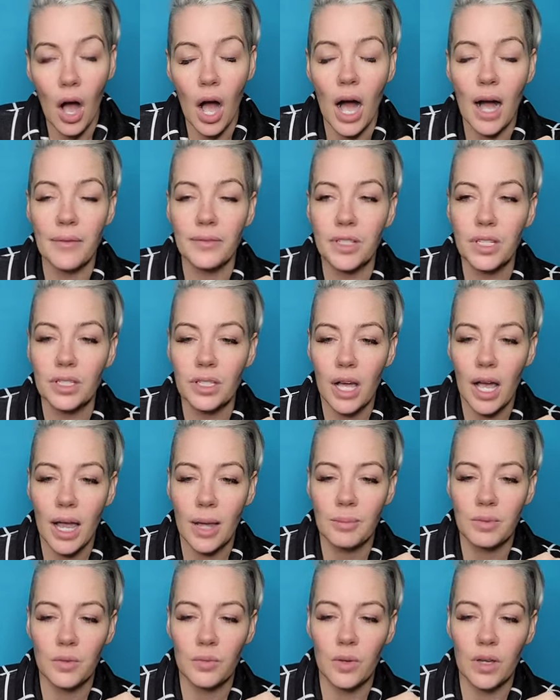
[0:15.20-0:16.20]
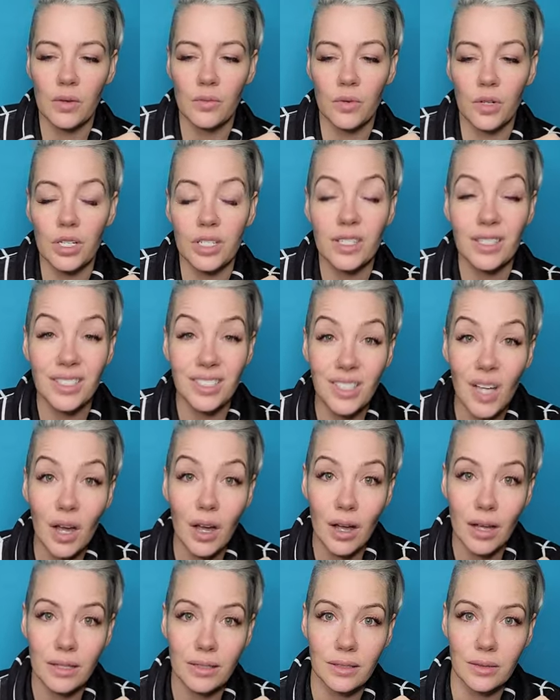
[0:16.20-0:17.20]
Oftentimes, when we're
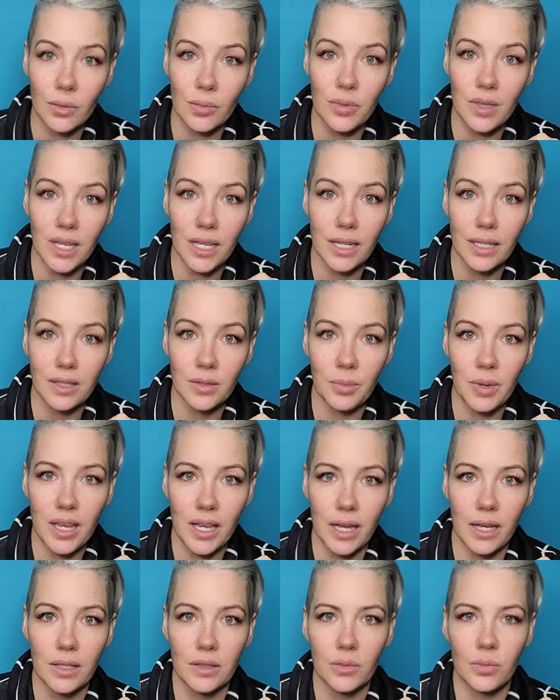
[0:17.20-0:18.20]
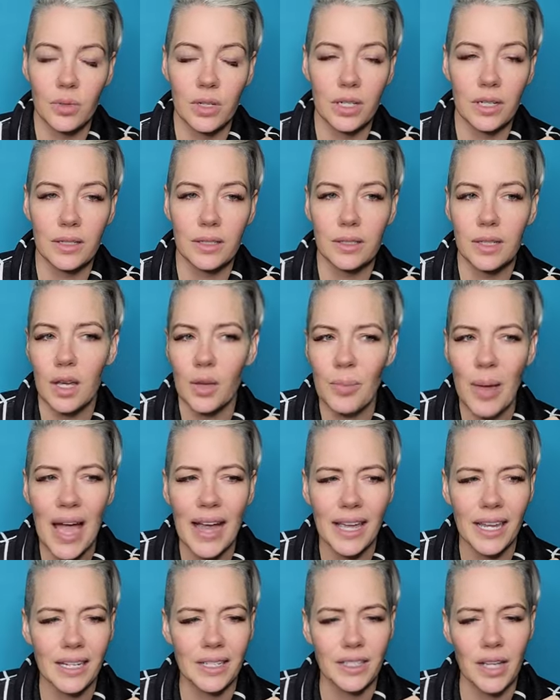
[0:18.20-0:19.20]
stuck on something, it's because we're stuck
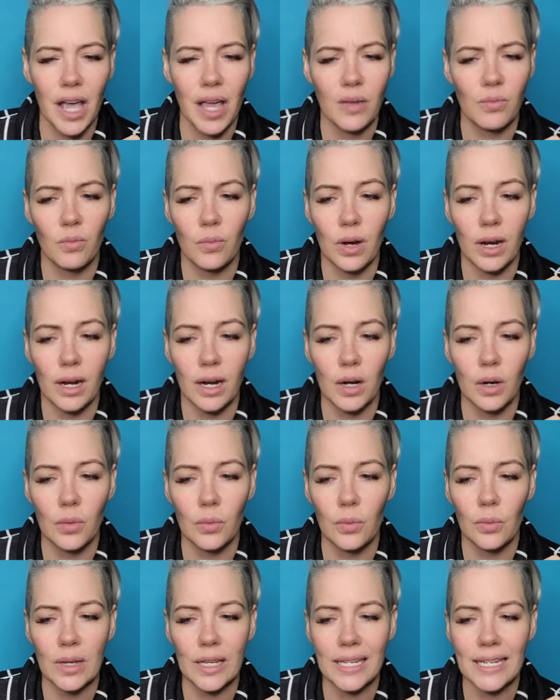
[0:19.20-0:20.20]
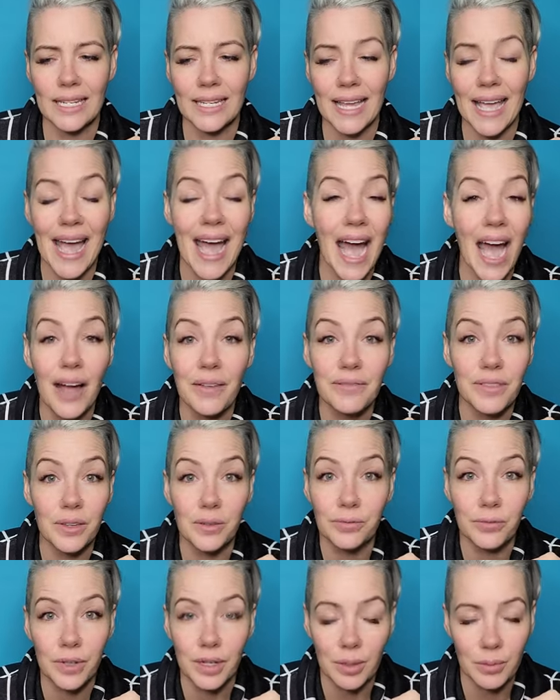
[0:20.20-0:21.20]
back at a time where we didn't have the
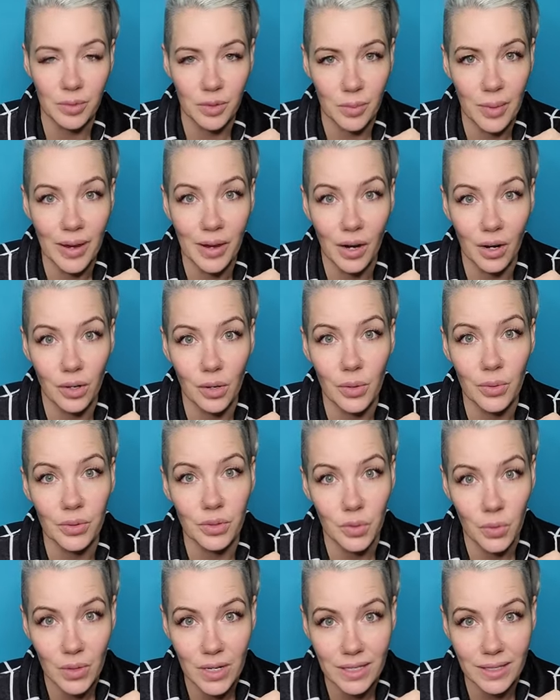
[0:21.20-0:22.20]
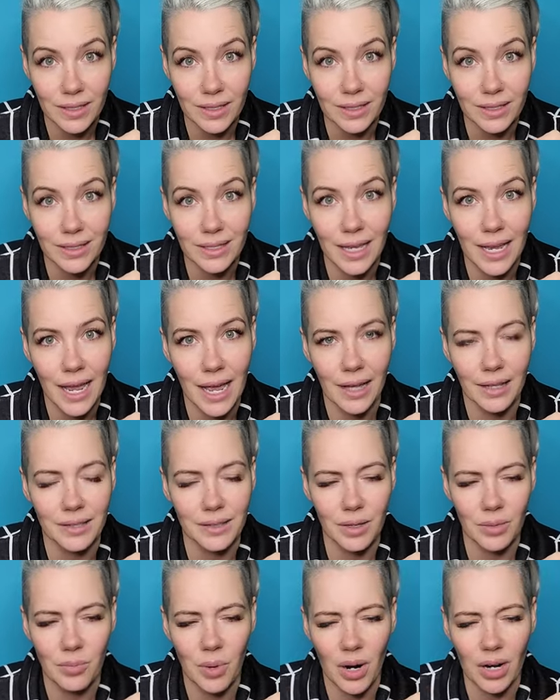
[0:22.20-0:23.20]
freedom to make our own choices. And
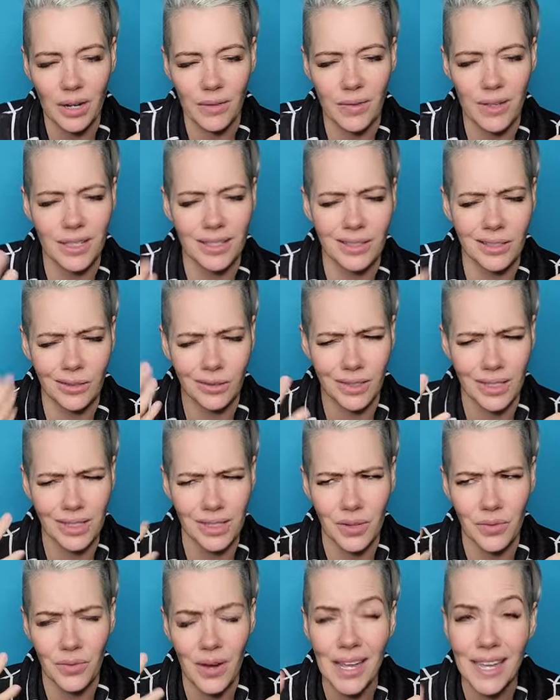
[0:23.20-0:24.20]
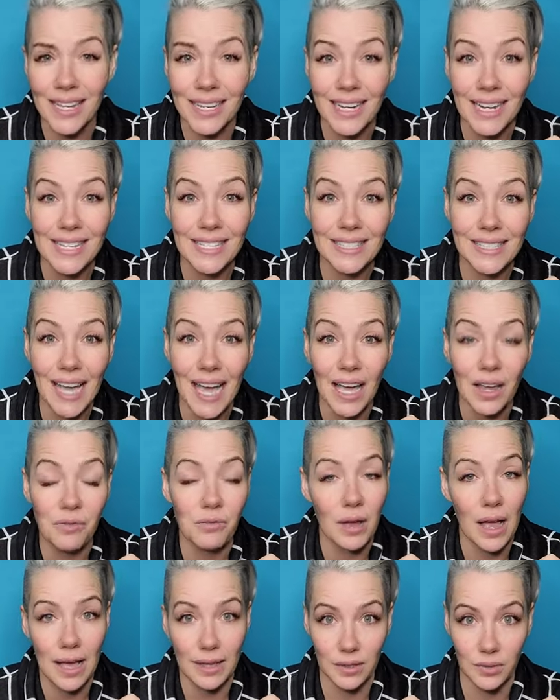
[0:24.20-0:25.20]
some part of us still doesn't recognize that
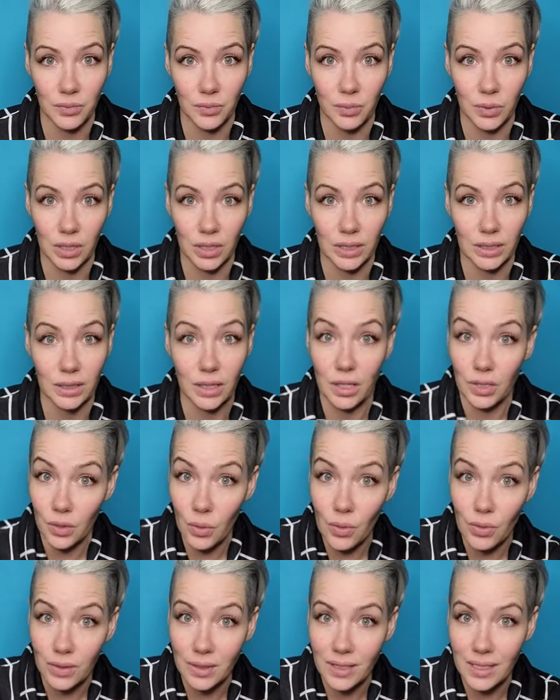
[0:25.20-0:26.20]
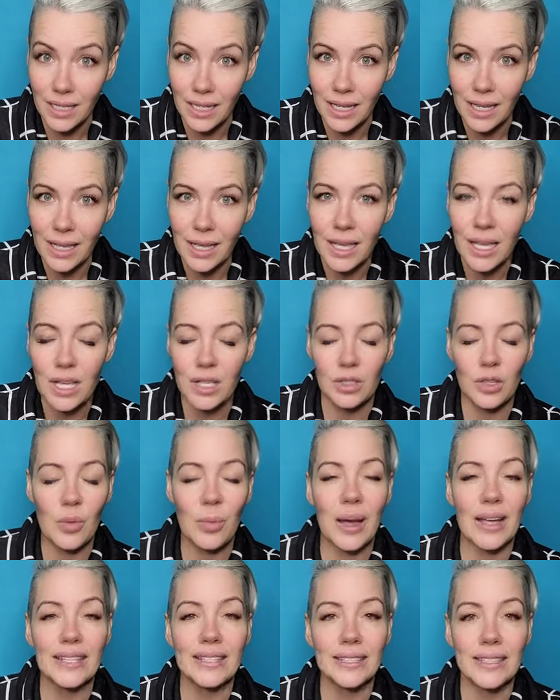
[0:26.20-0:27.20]
as we're adults. So,
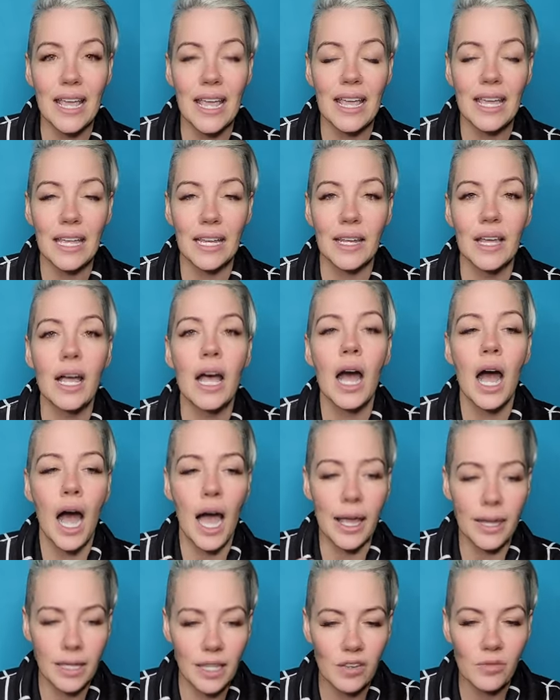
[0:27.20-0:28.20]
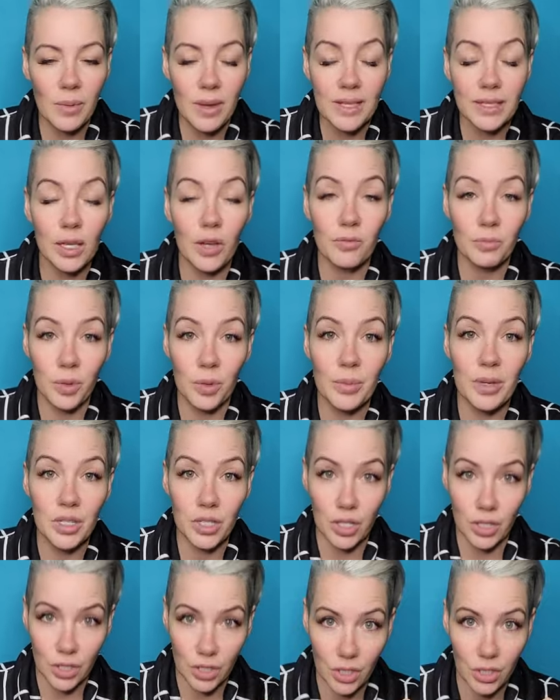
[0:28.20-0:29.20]
by saying, I give myself
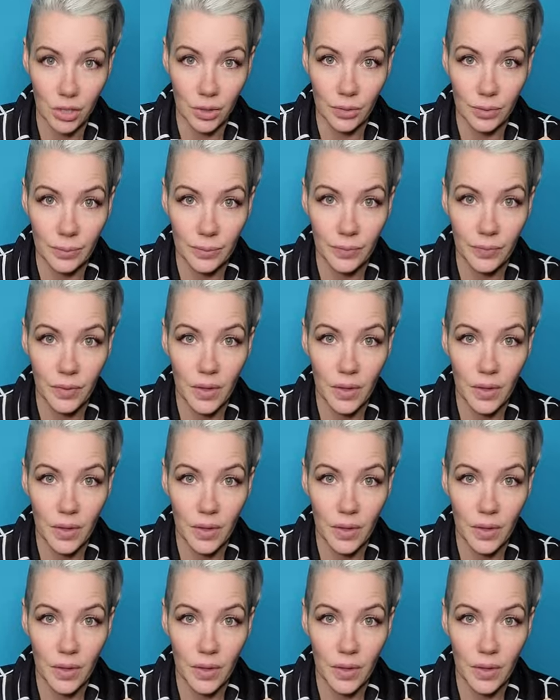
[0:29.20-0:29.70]
permission to,